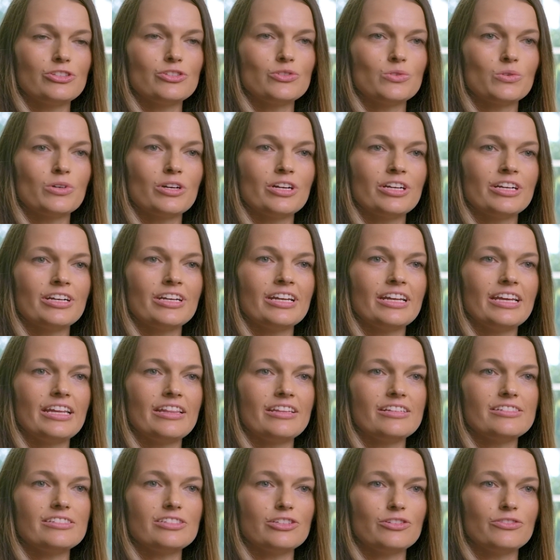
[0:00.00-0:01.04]
stored
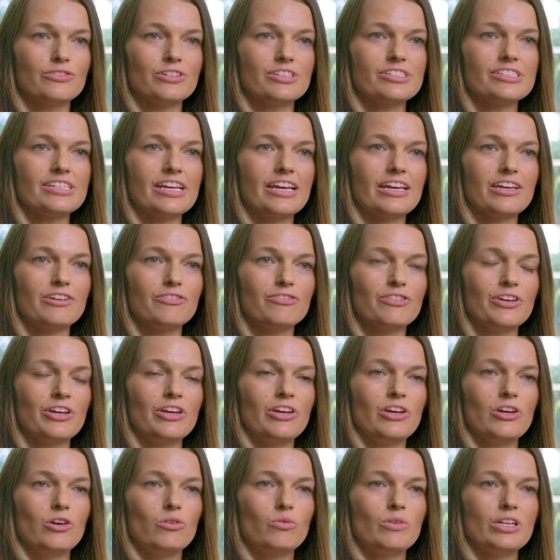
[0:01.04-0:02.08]
in the silver safe.
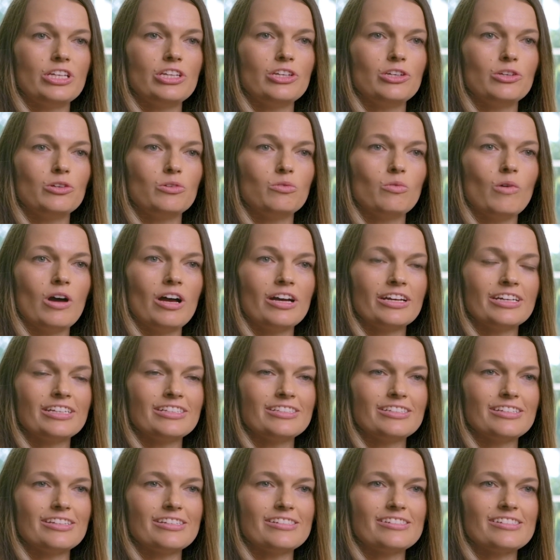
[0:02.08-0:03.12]
When you walk
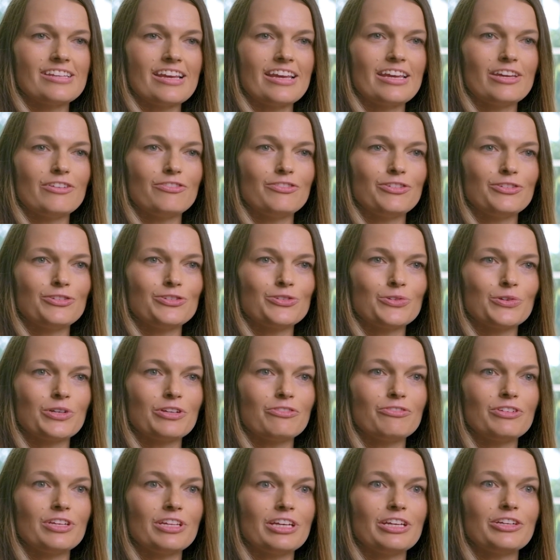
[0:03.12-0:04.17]
into the safe, you sort
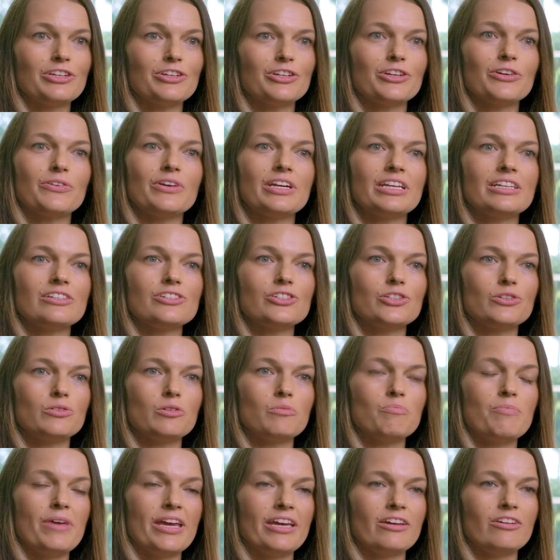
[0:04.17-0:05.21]
of feel like you're going into
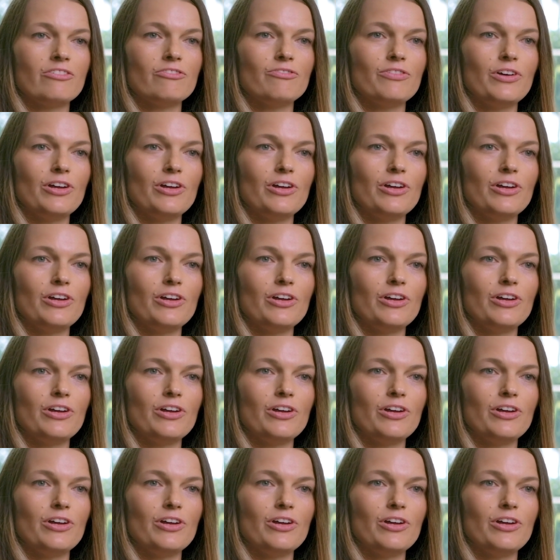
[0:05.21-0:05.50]
a bank